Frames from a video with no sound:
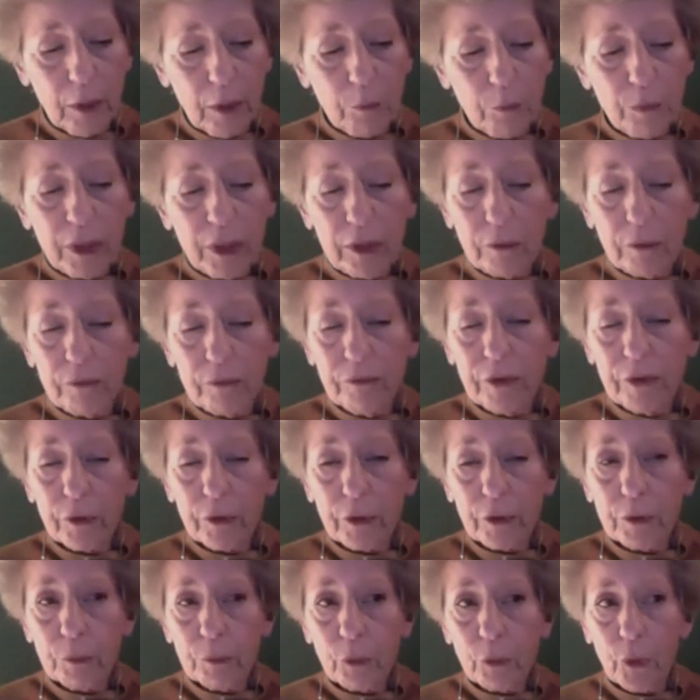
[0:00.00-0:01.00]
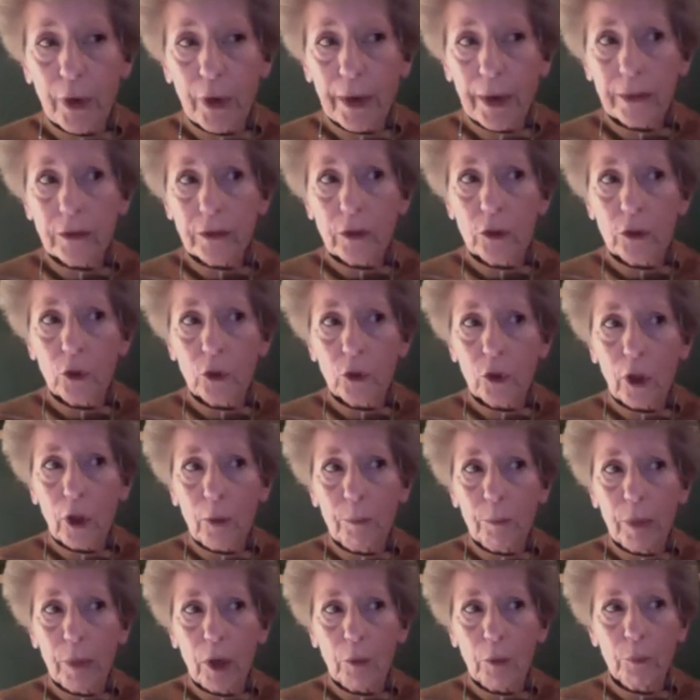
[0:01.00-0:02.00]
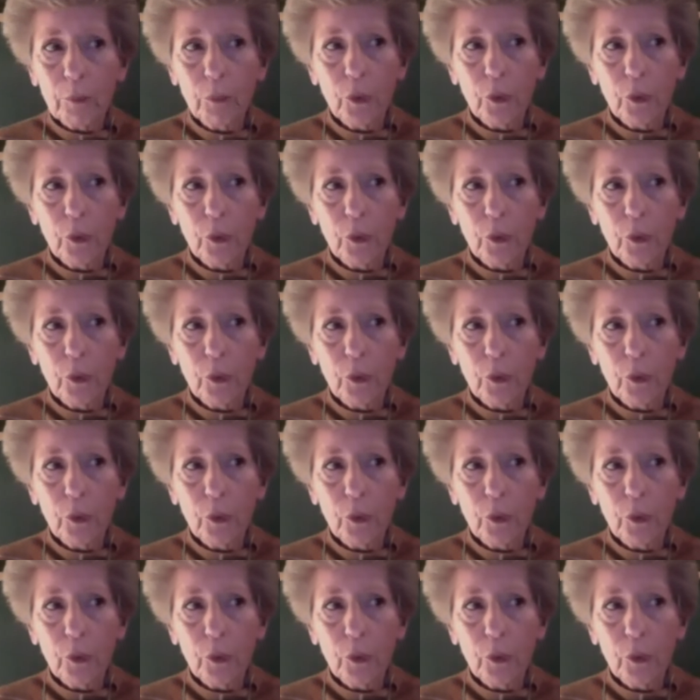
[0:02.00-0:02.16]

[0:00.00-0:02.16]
being very practical about